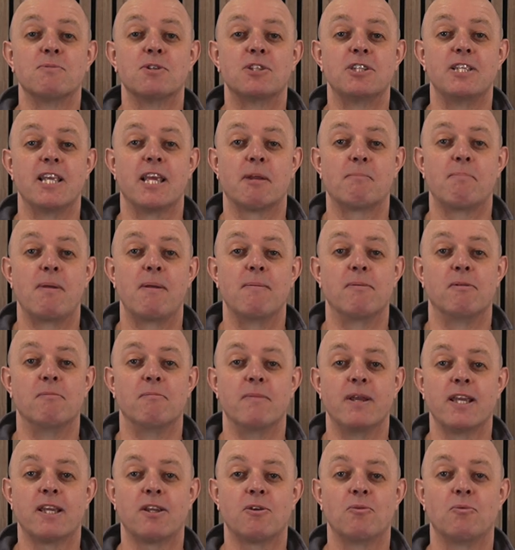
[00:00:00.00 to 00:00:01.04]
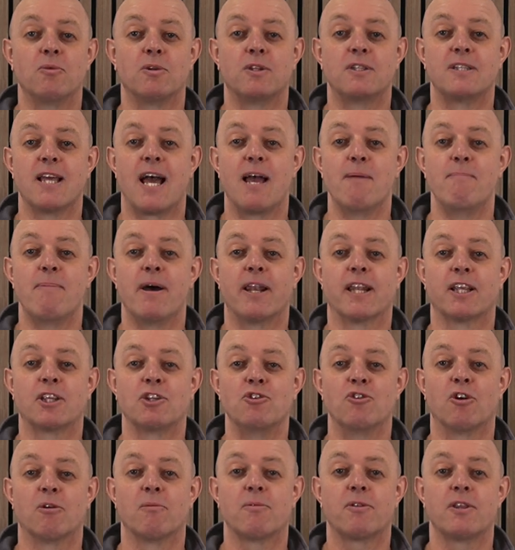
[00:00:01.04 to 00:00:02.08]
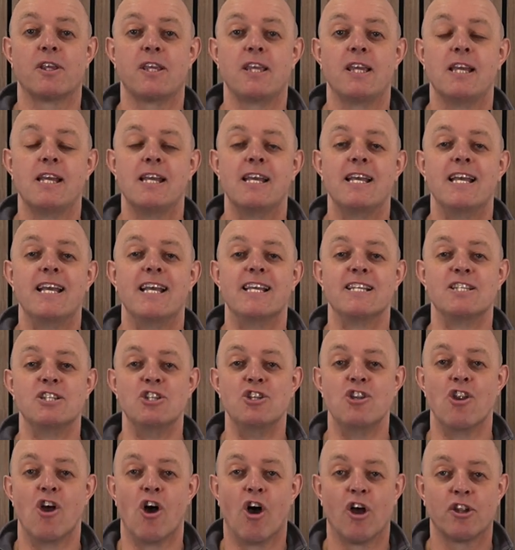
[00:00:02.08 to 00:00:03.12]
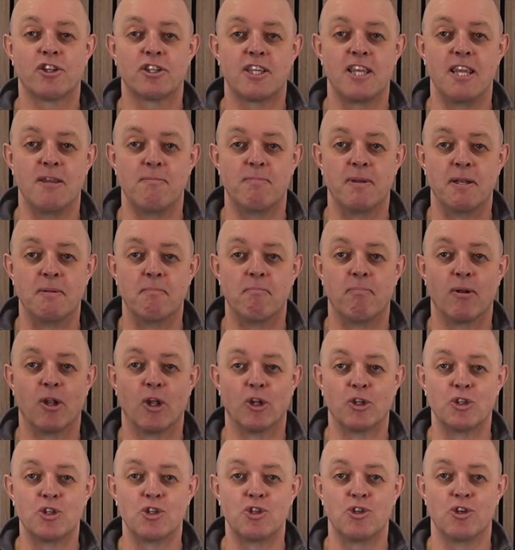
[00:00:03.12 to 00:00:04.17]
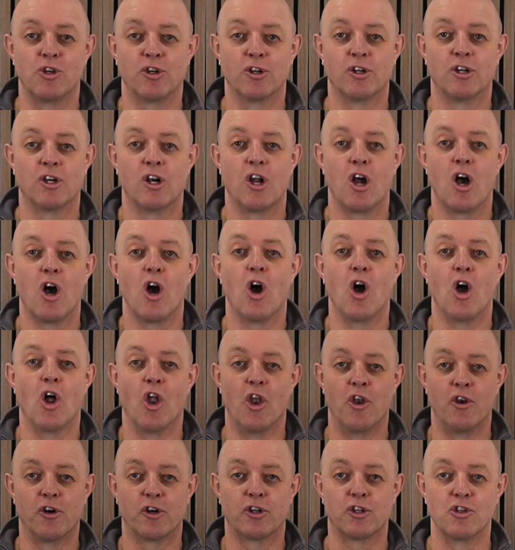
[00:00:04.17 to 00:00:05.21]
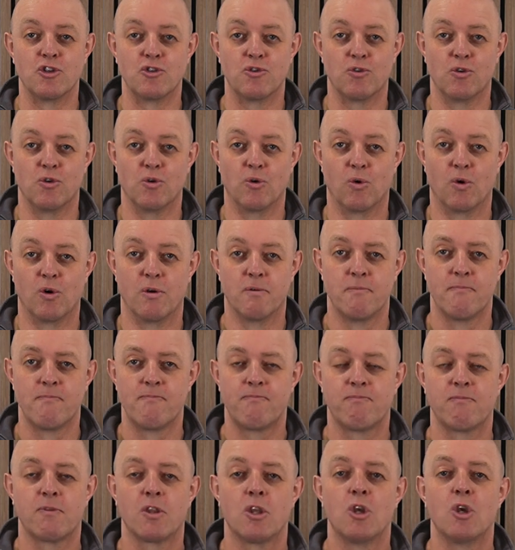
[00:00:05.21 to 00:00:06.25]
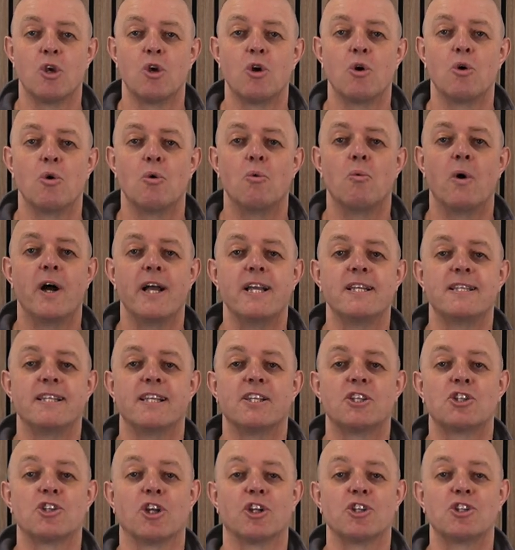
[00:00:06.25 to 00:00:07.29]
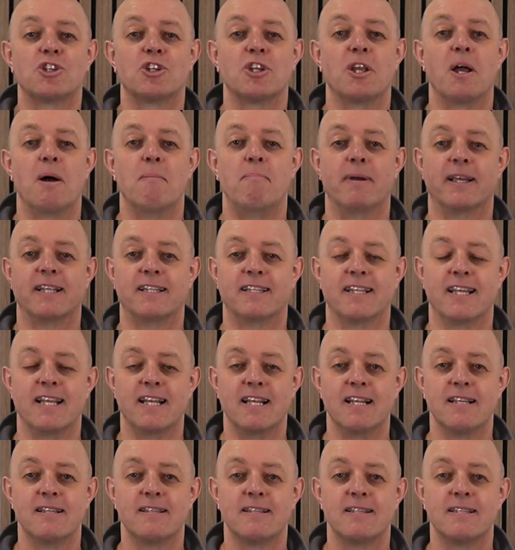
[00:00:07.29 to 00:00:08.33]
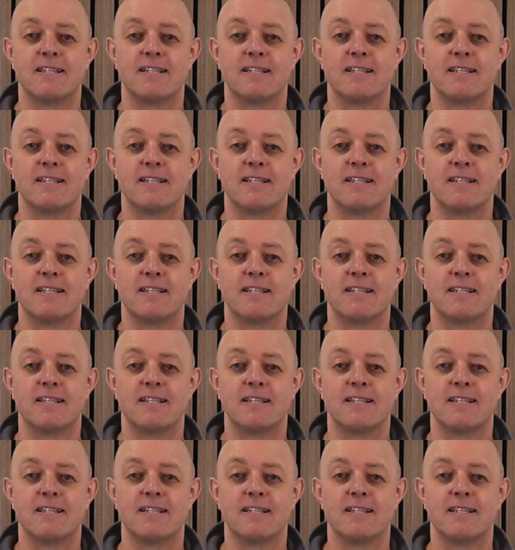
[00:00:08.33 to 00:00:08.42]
mistake people make with diabetic neuropathy is not keeping blood sugar under control. Why is this such a big deal?